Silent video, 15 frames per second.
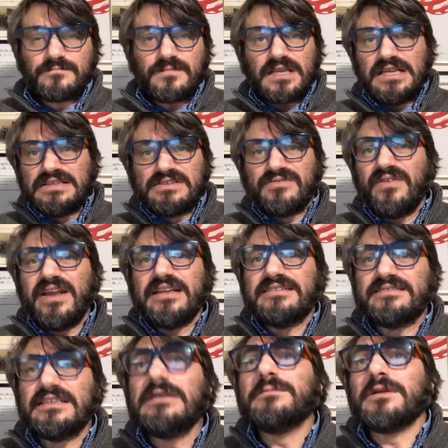it's very
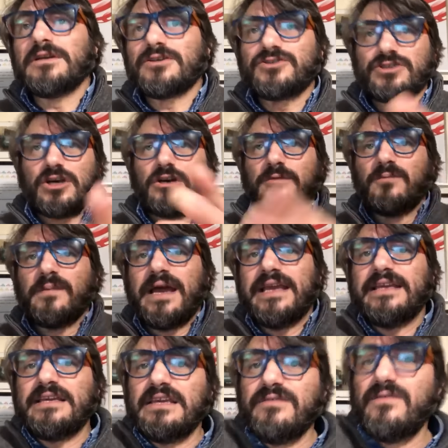similar. John
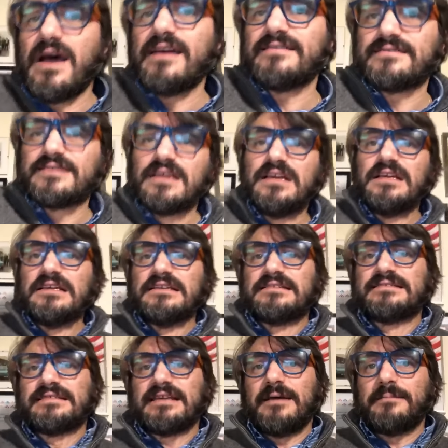might give us
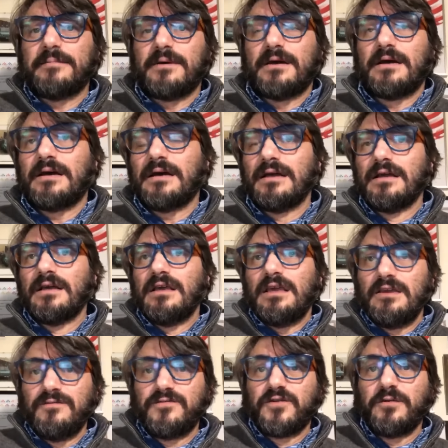some
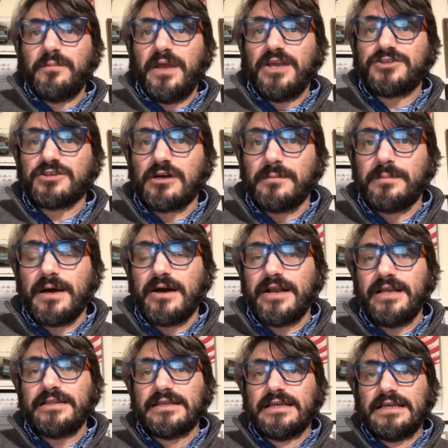information about
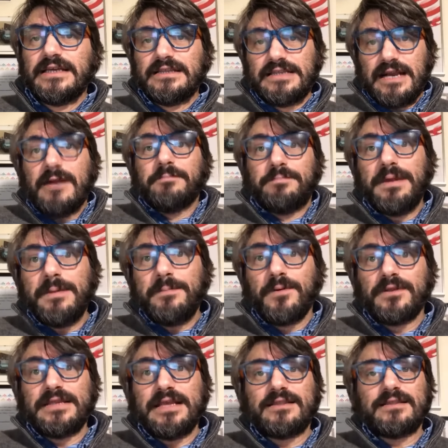it. There are
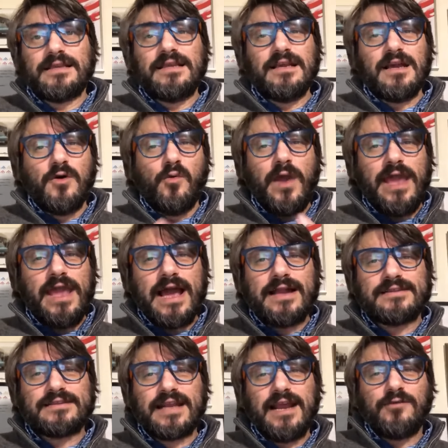people that, in a way, are
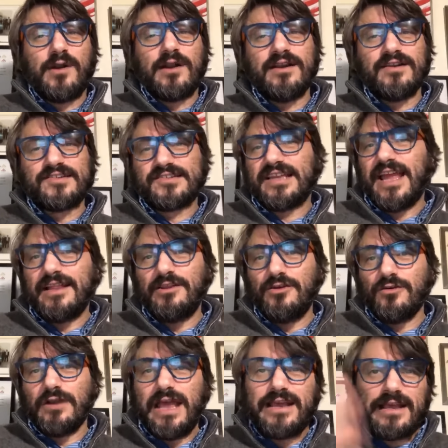trying to understand
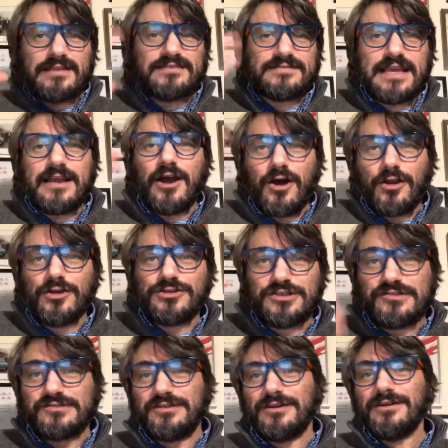you like a
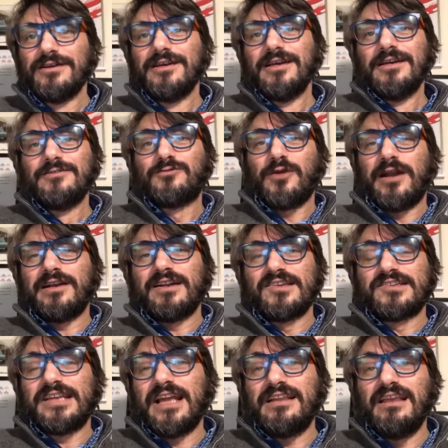psychologist, no? To
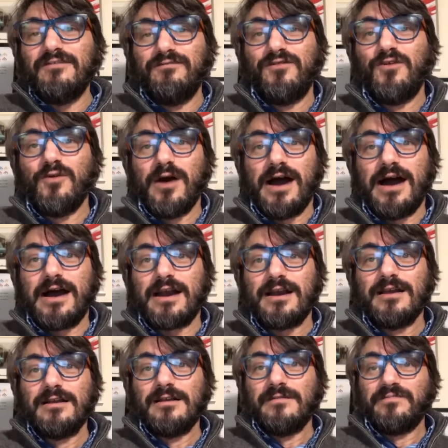understand if you are
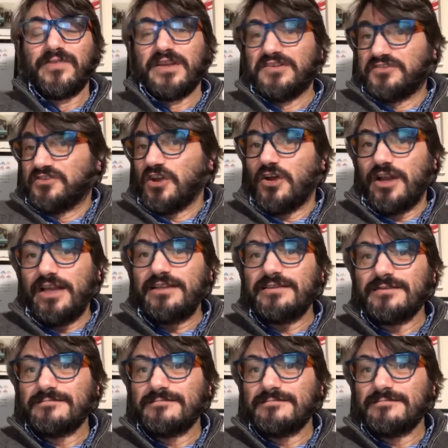solid,